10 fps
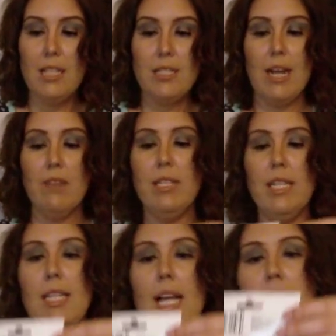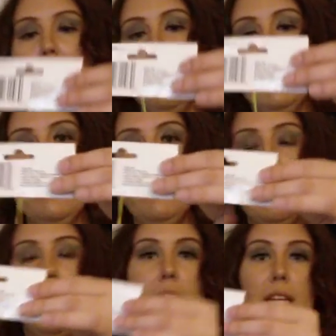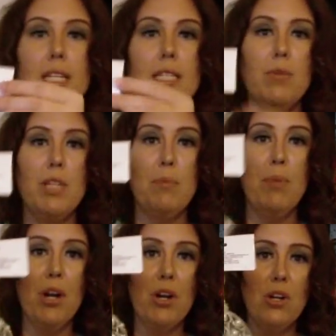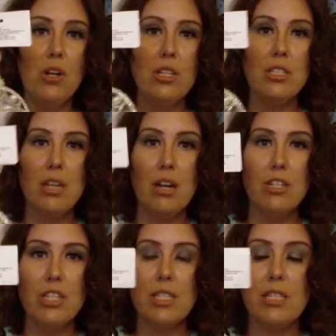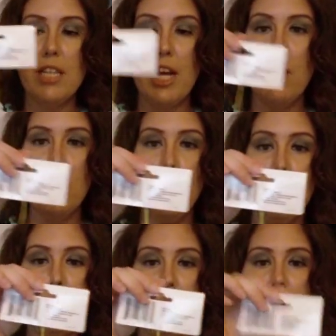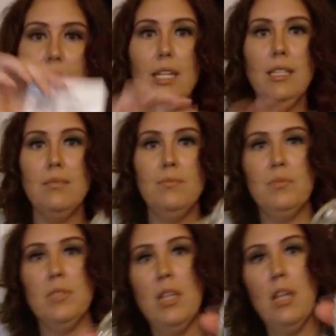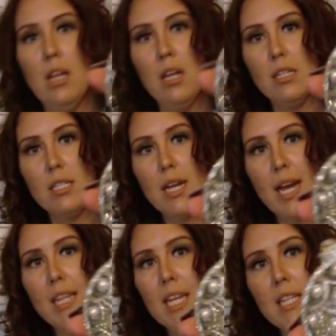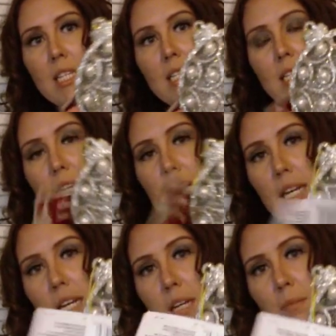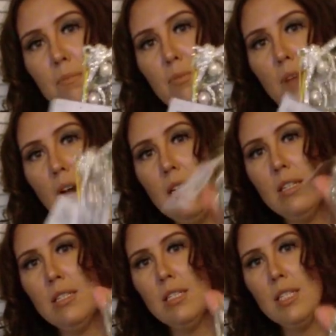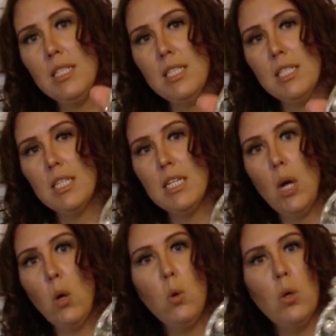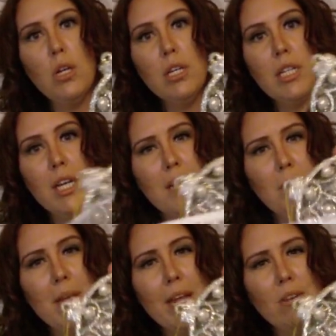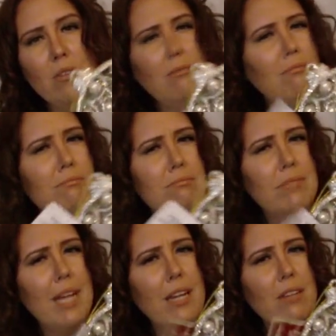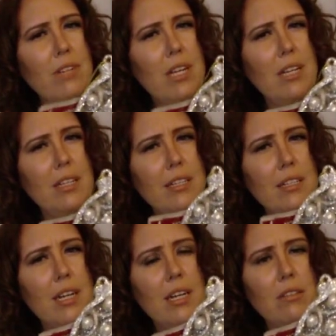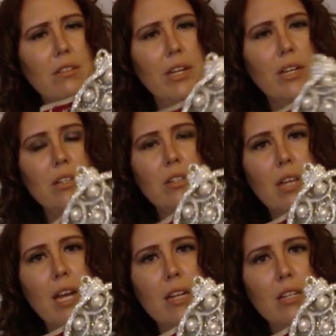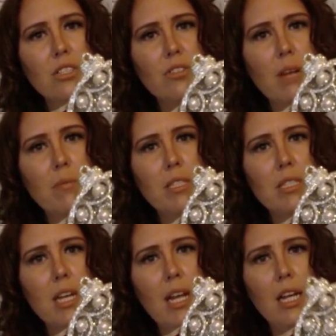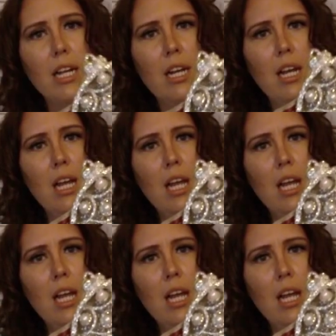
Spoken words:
So I really like this one. These with the pearls are just so pretty. So I think this is like a bronzy gold gunmetal kind of color. I don't know how to describe this color.